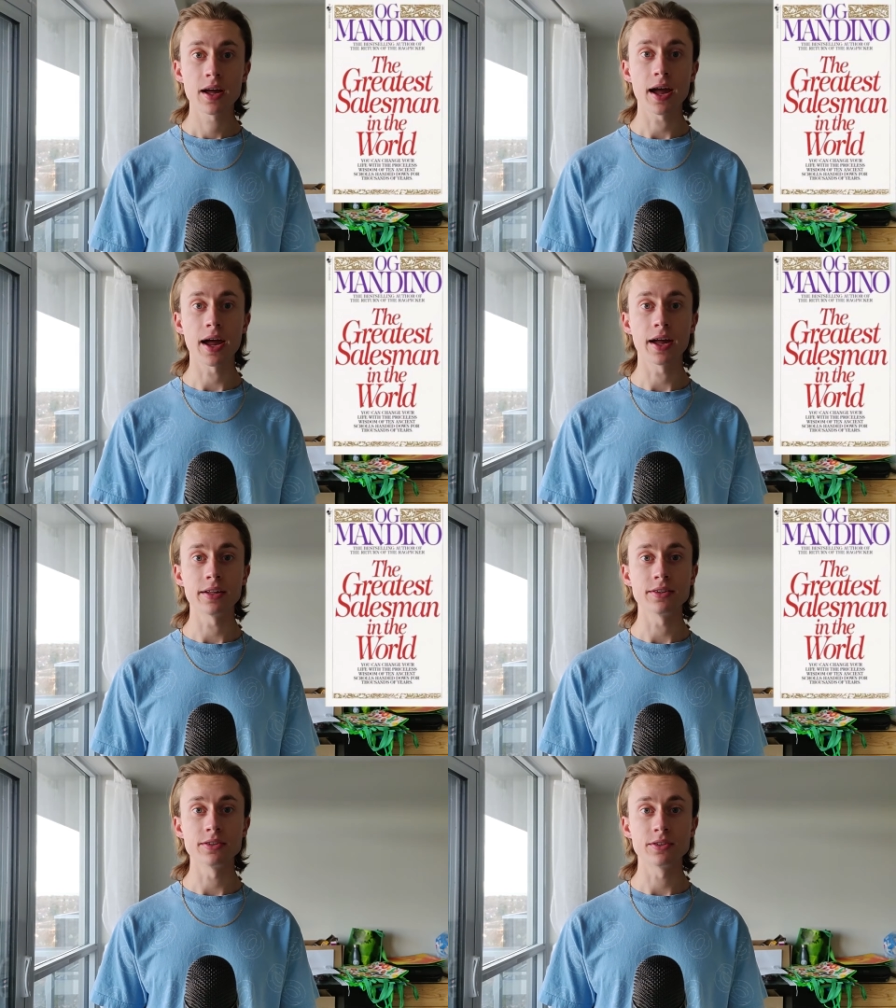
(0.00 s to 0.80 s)

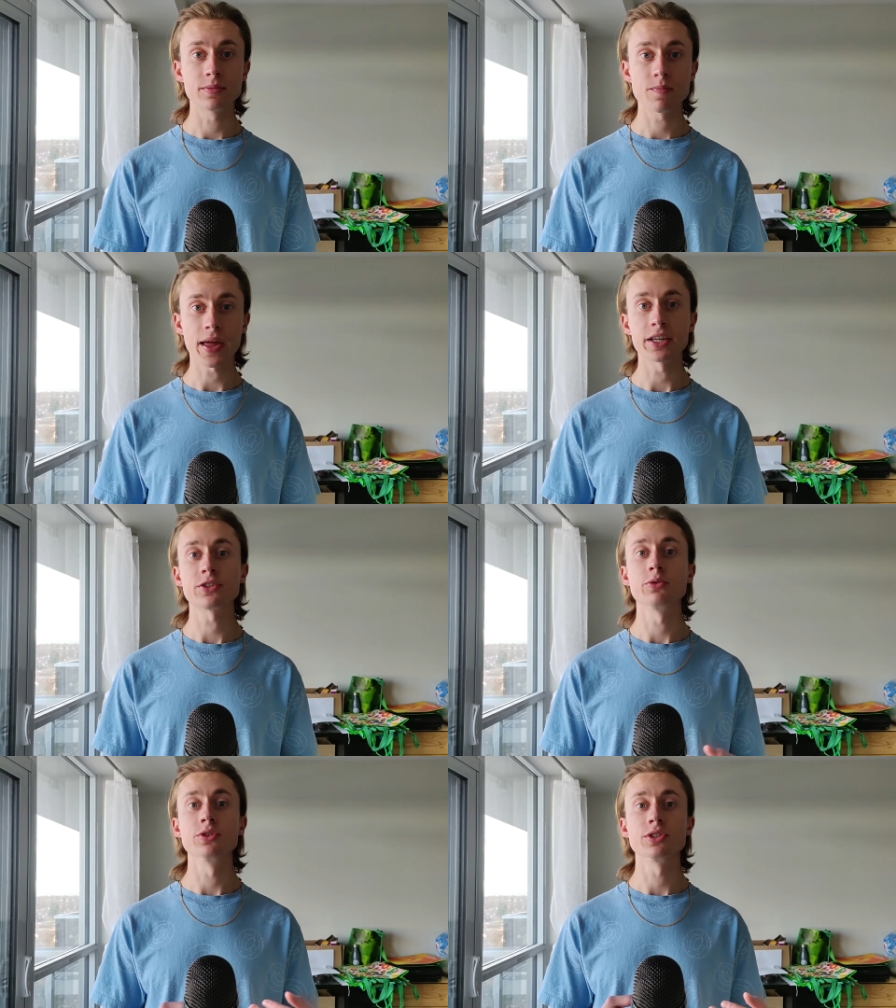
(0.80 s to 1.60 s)
And as
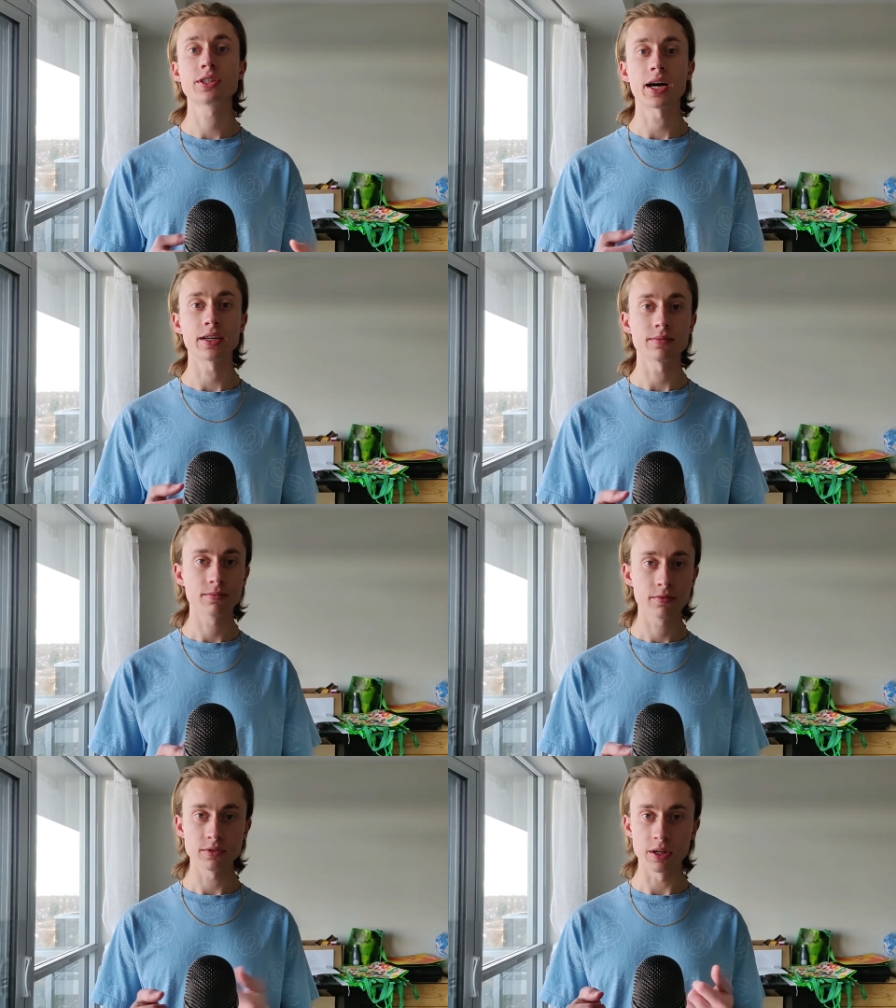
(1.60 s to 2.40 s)
he was kind
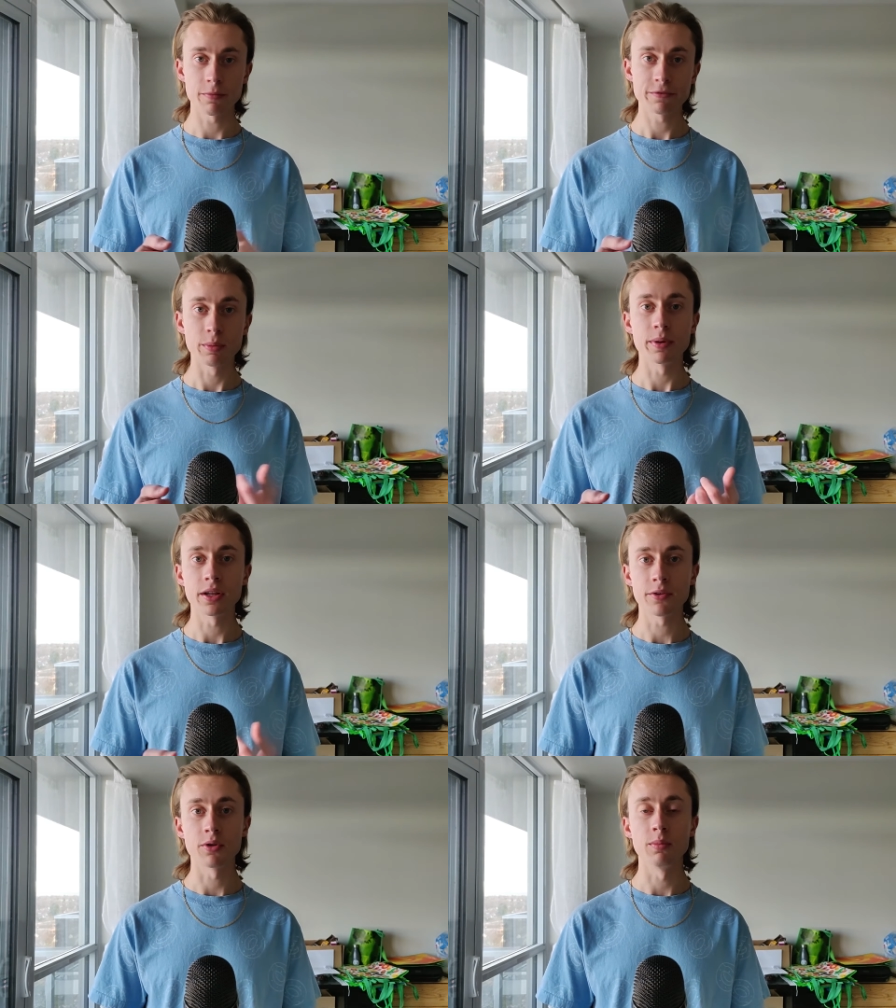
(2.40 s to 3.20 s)
of flipping
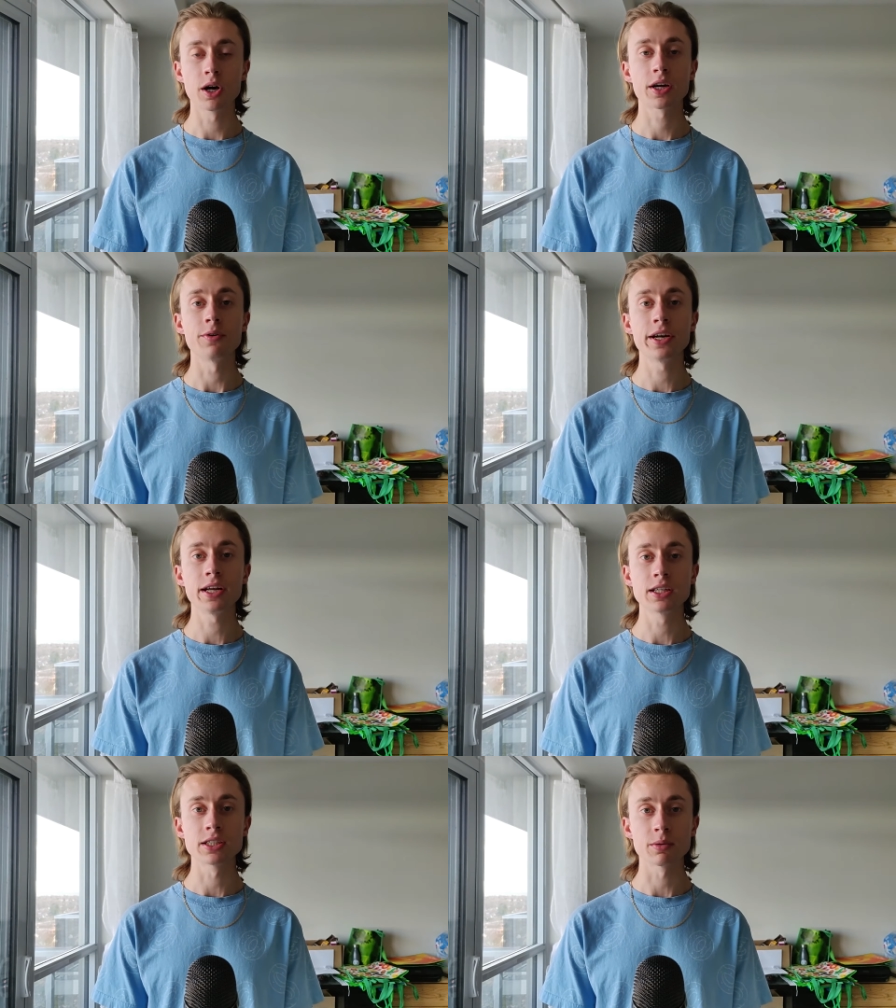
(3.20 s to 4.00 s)
through the book and
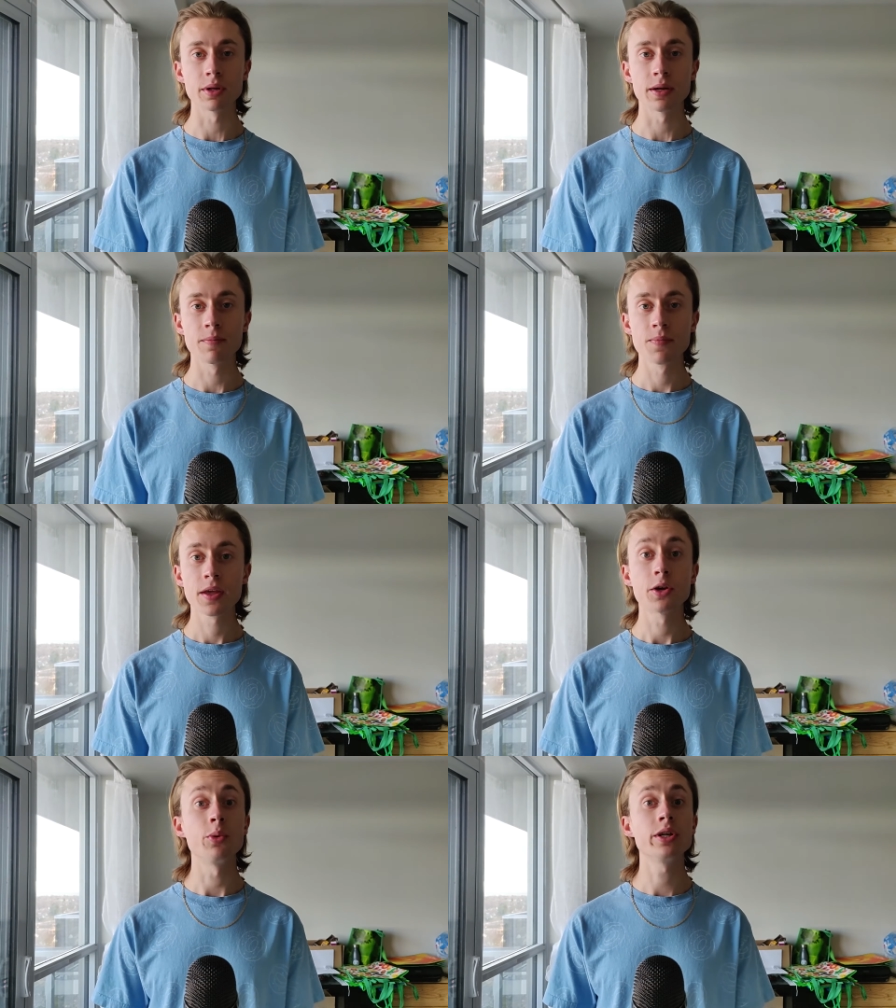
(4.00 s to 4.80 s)
reading a little bit,
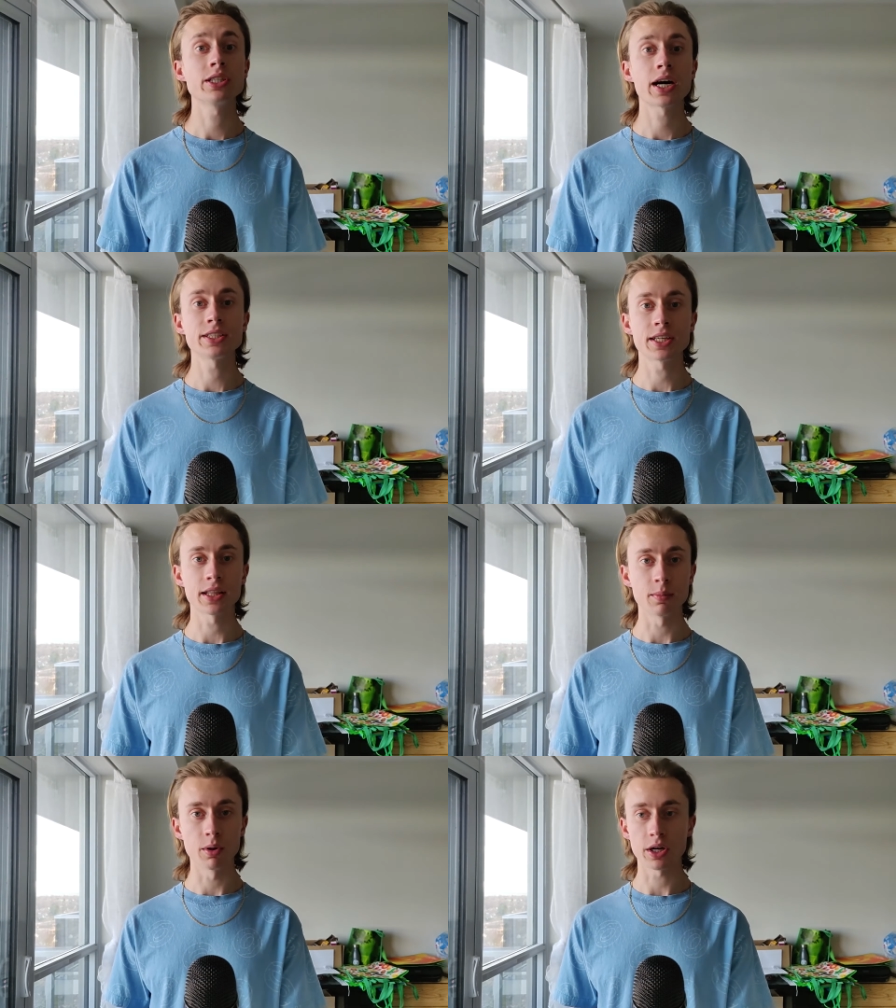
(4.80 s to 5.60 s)
he realized
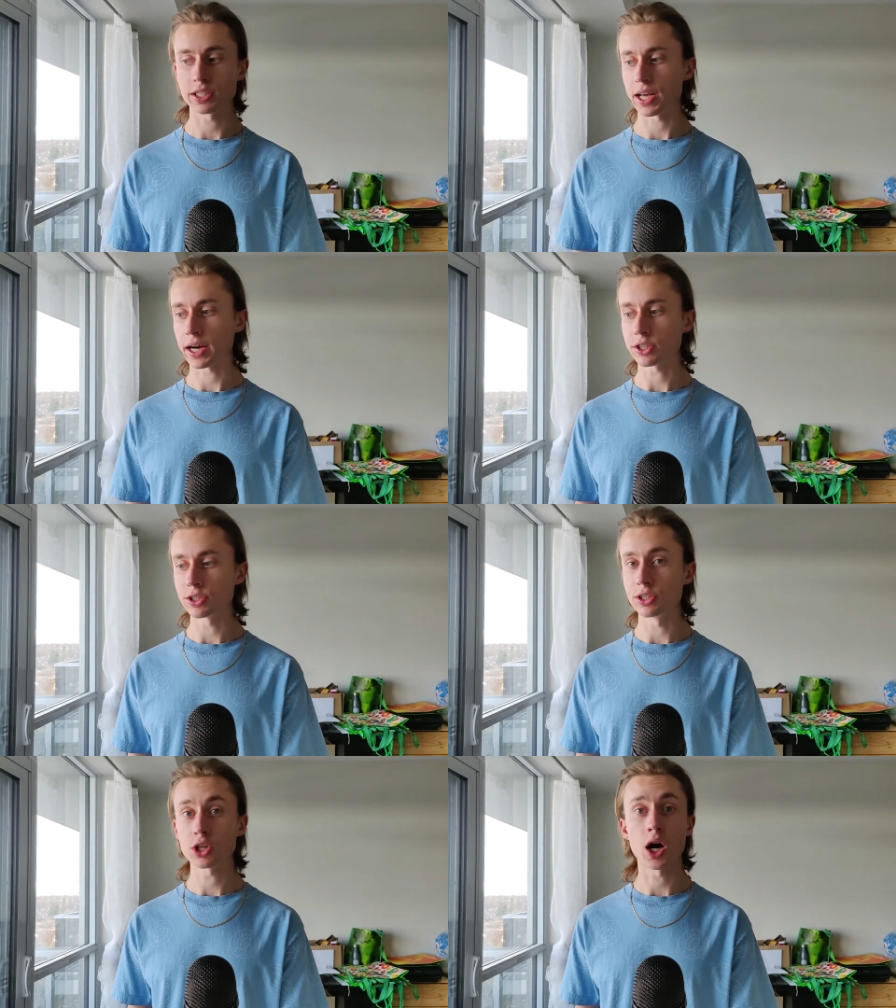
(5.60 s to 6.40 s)
that the book is
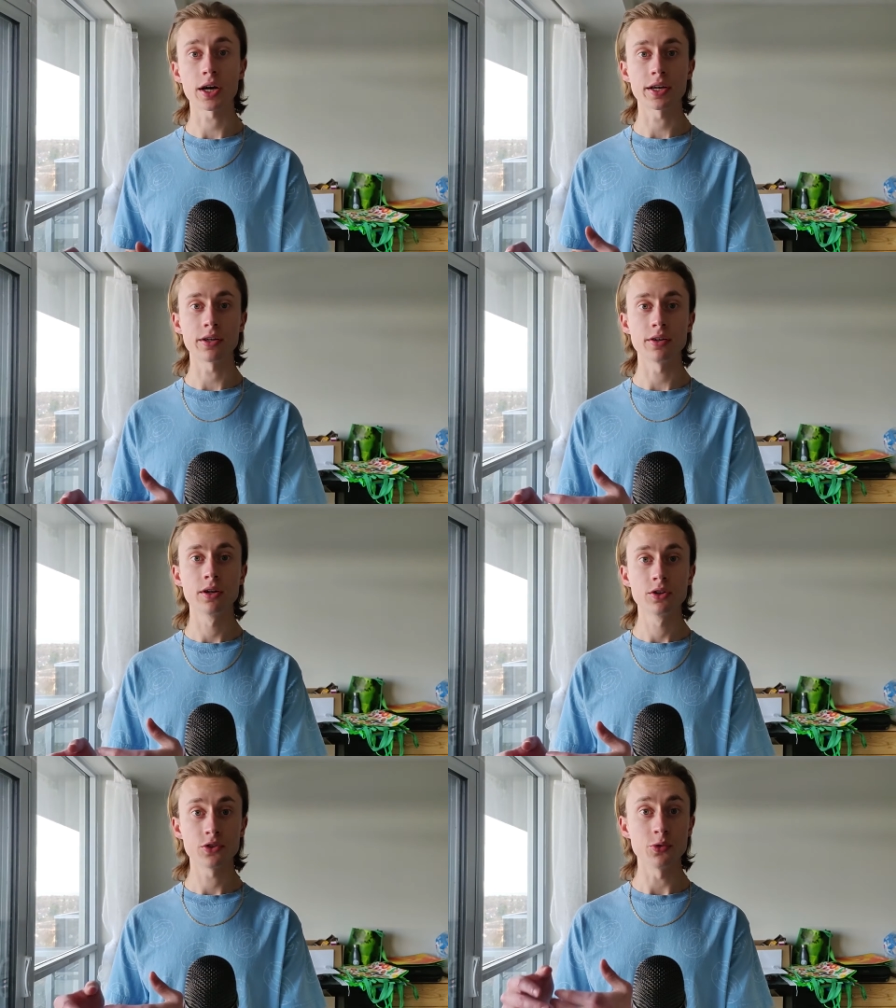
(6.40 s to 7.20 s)
actually talking
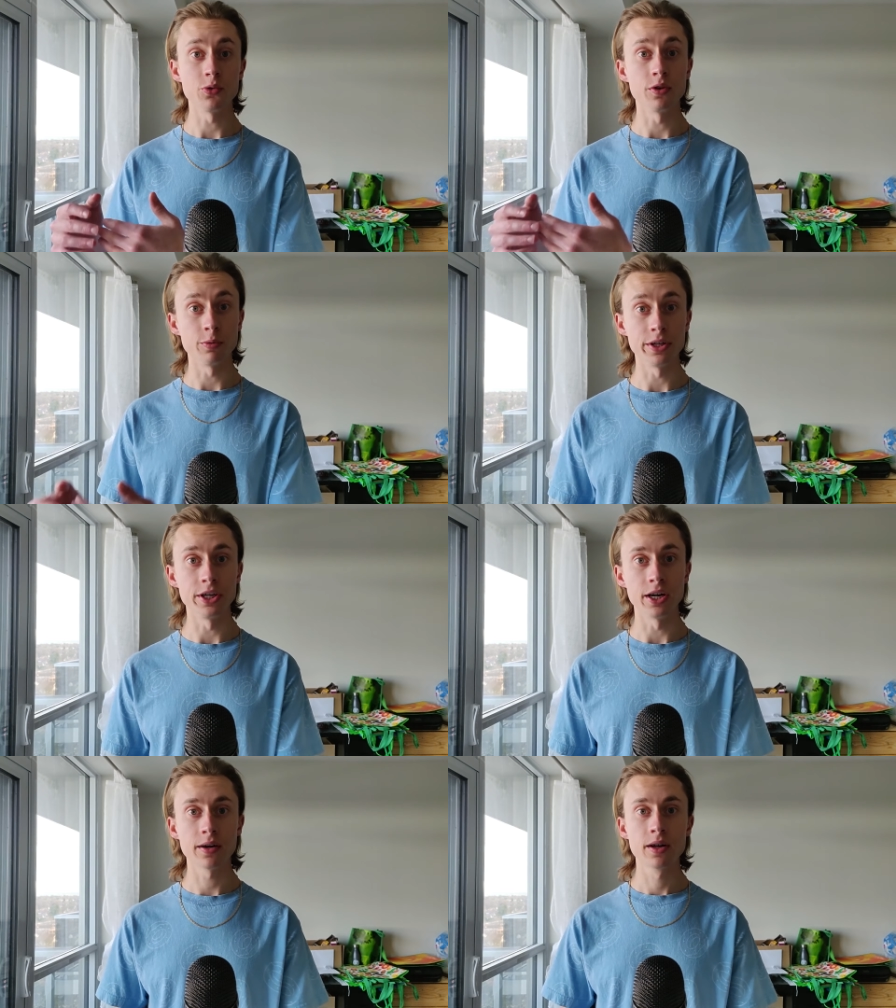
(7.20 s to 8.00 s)
to the
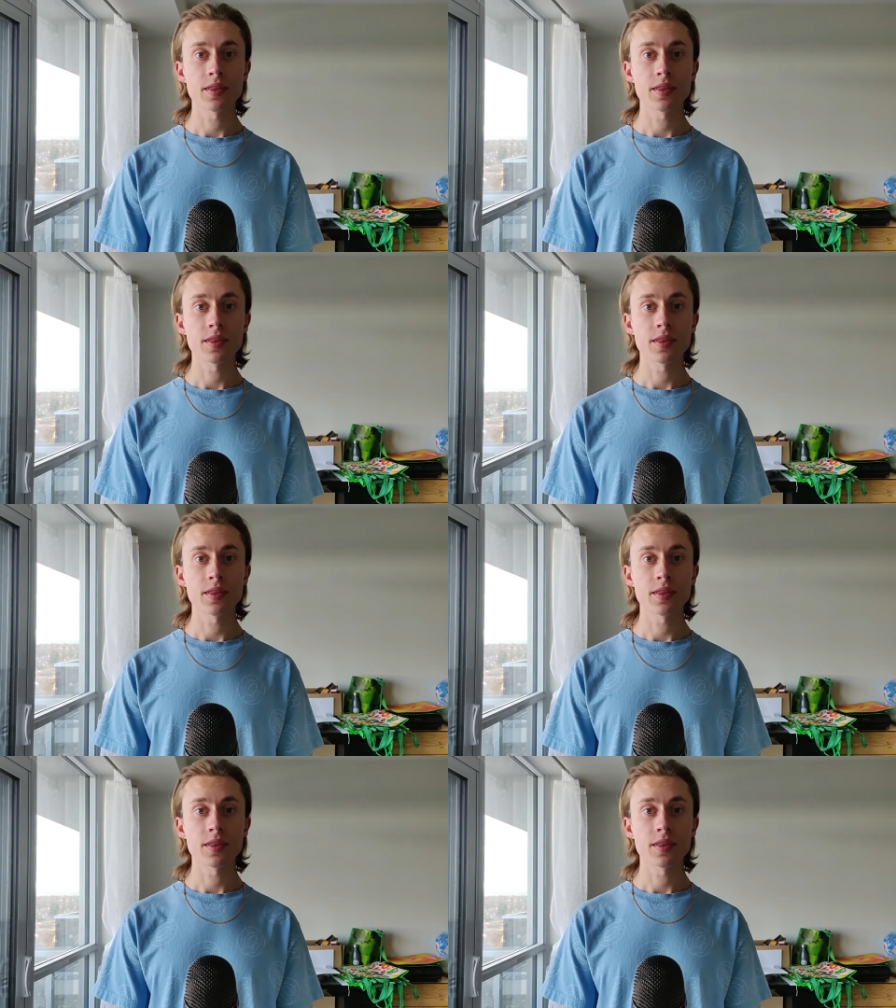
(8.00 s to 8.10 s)
reader.